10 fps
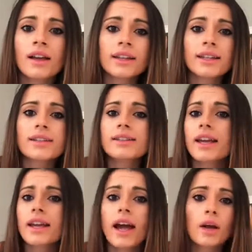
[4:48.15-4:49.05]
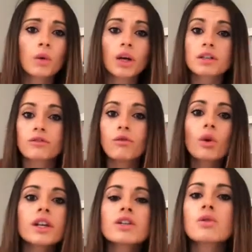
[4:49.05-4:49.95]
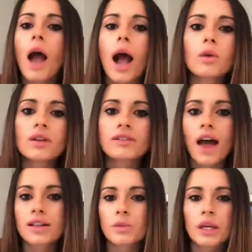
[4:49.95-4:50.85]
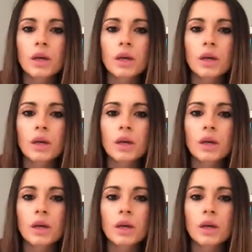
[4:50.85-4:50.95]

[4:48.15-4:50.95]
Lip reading: let's say I worked 42 hours last week